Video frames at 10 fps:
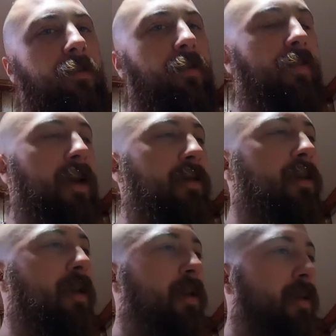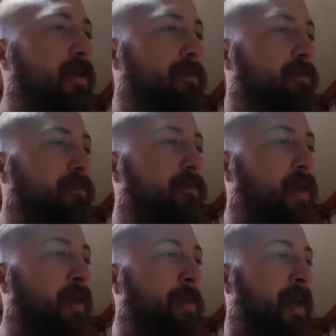really fast.
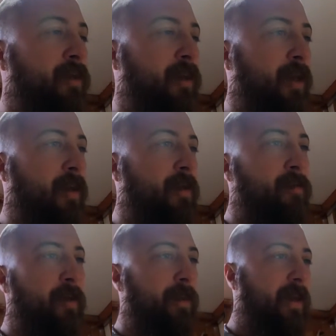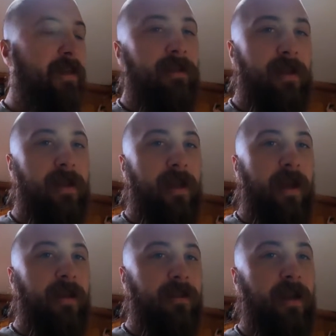So I'm gonna actually end up probably insulating
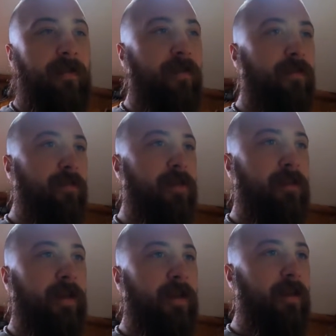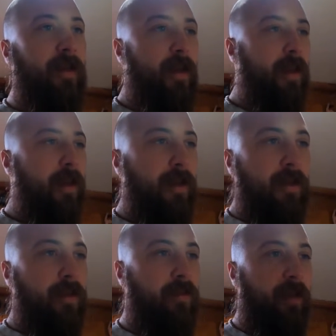that as kind of a future thing and
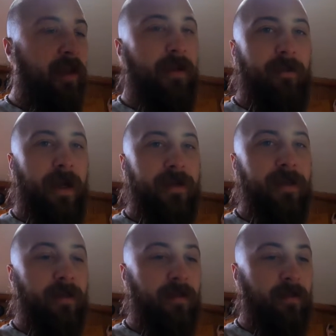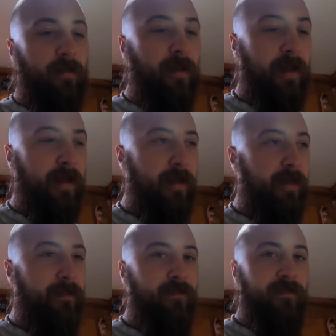clean it up, box in a little. But
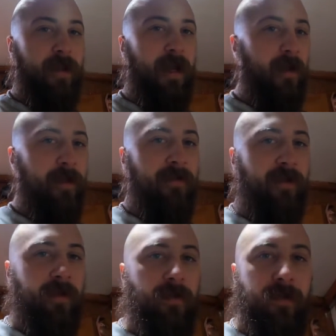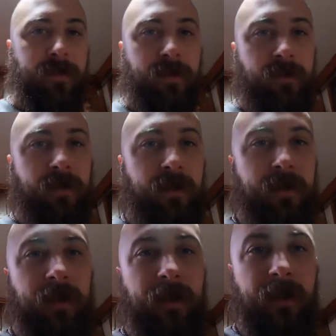yeah, I mean, for anyone who wants to do
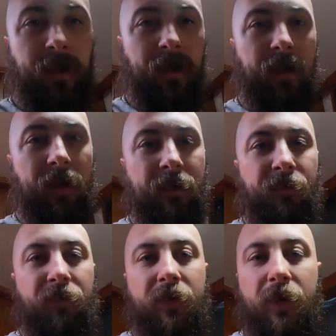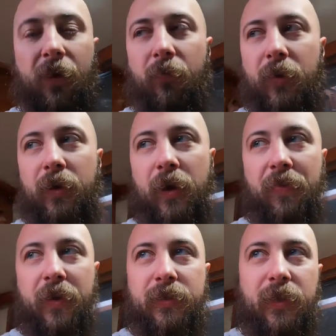this, we got
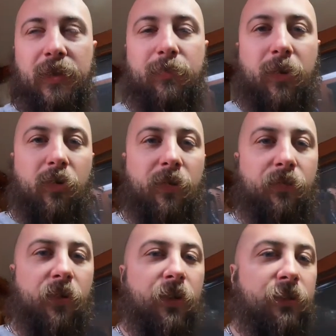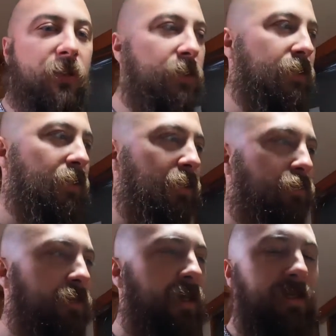this Icemaker off Craigslist. This
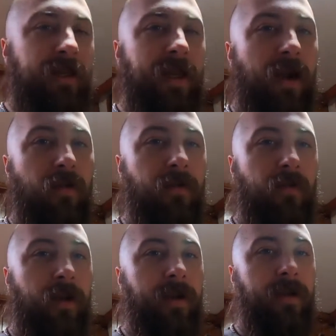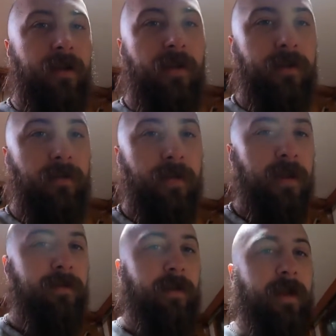one takes a gallon of water. Oh, that's one thing I
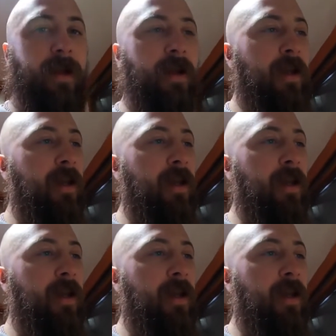should probably add.